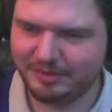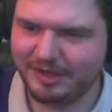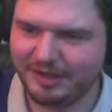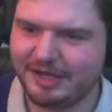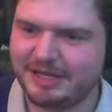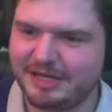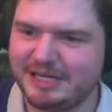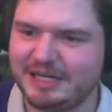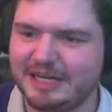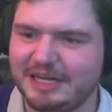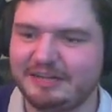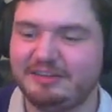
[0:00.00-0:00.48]
that
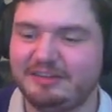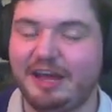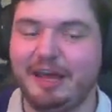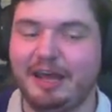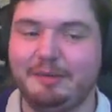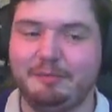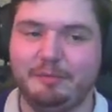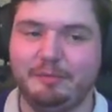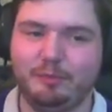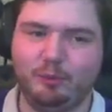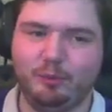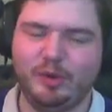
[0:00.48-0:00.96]
in the next
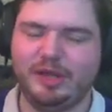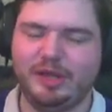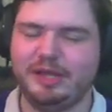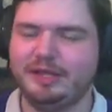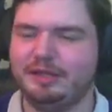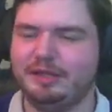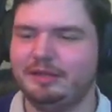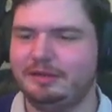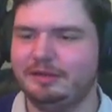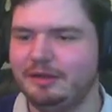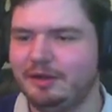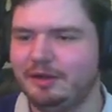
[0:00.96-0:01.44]
game we
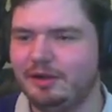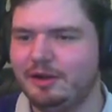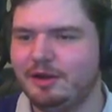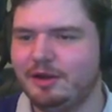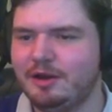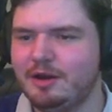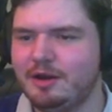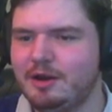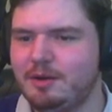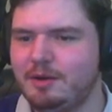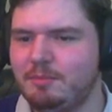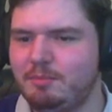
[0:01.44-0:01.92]
can
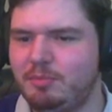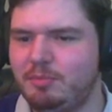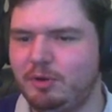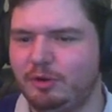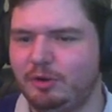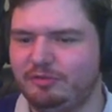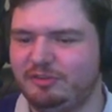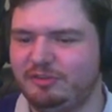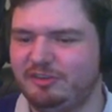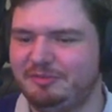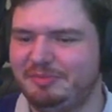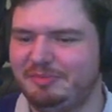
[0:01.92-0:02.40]
pull
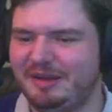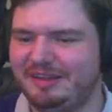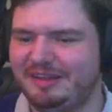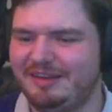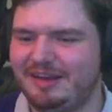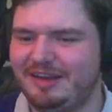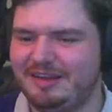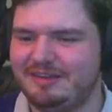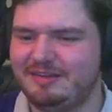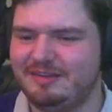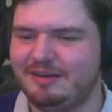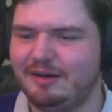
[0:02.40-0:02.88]
off a
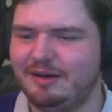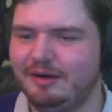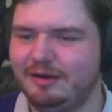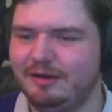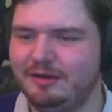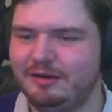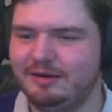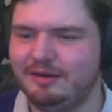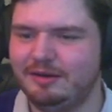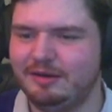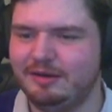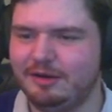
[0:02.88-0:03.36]
spectacular
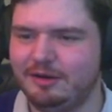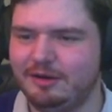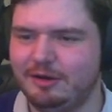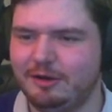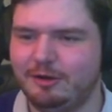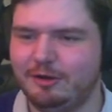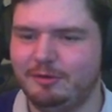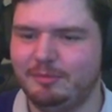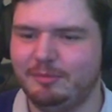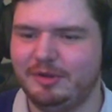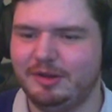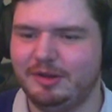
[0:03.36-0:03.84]

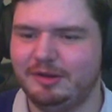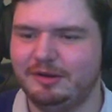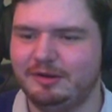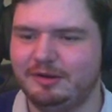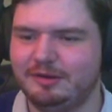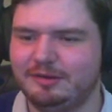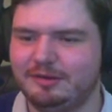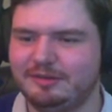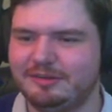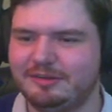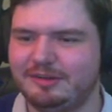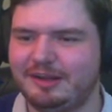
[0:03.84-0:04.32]

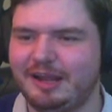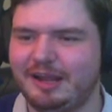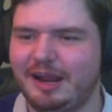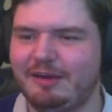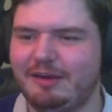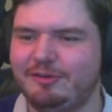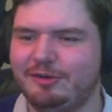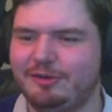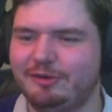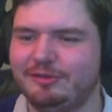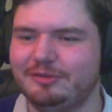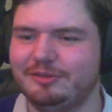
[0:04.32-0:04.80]
and can
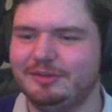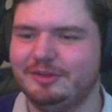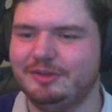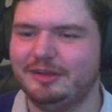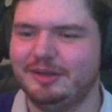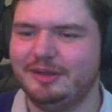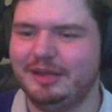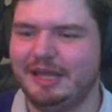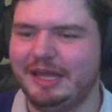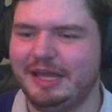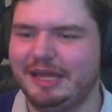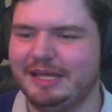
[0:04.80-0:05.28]
carry on
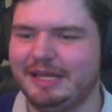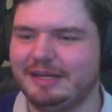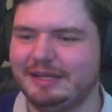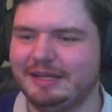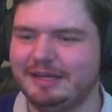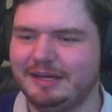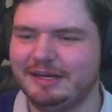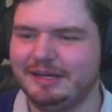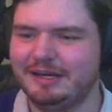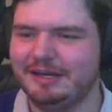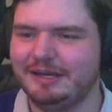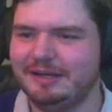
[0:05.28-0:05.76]
in
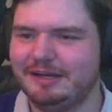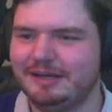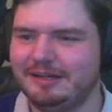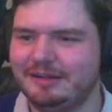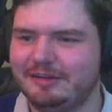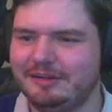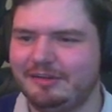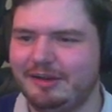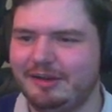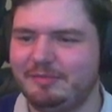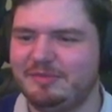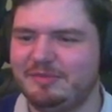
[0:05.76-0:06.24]

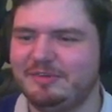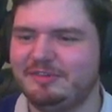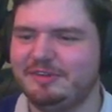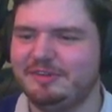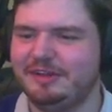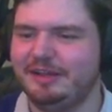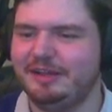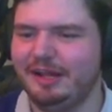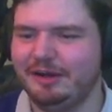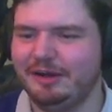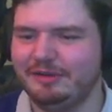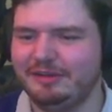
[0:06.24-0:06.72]
the Champions
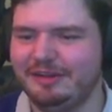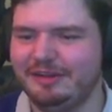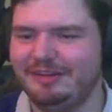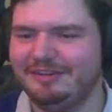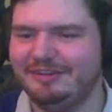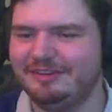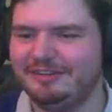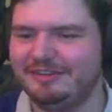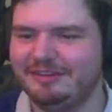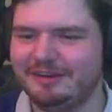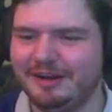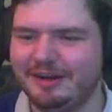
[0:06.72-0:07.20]
League. Now
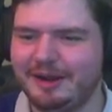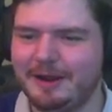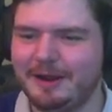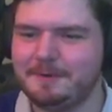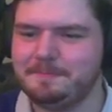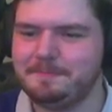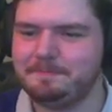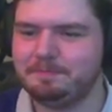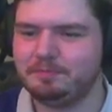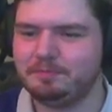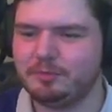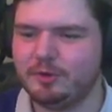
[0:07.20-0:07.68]
this
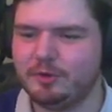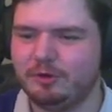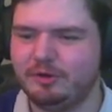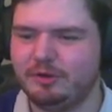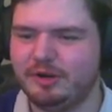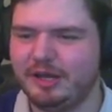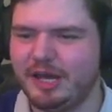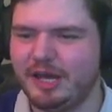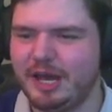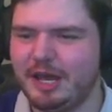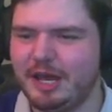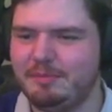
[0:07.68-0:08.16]

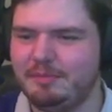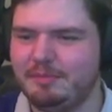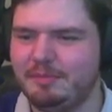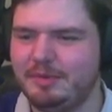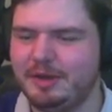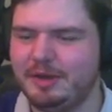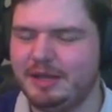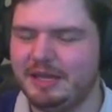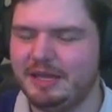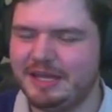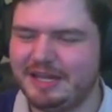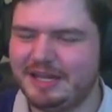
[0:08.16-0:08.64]
got a game
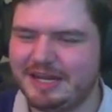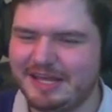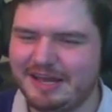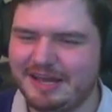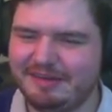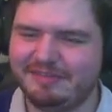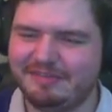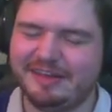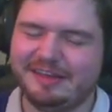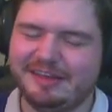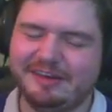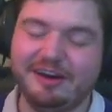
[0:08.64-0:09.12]
in the
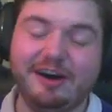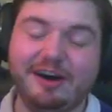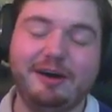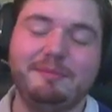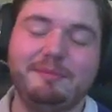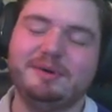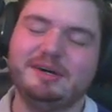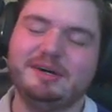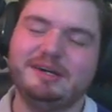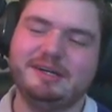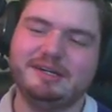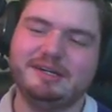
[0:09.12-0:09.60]
FA Cup.